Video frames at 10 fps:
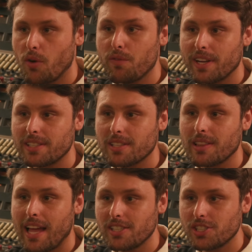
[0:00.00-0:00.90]
Don't forget to
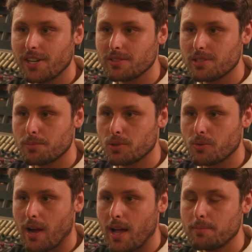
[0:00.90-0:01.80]
like, share, and
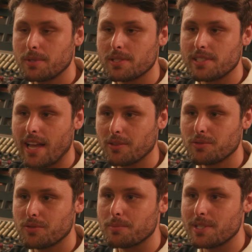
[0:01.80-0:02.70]
subscribe to
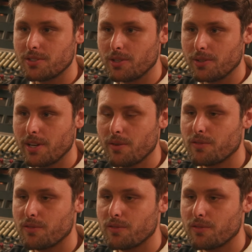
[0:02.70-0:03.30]
Sounds from the Studio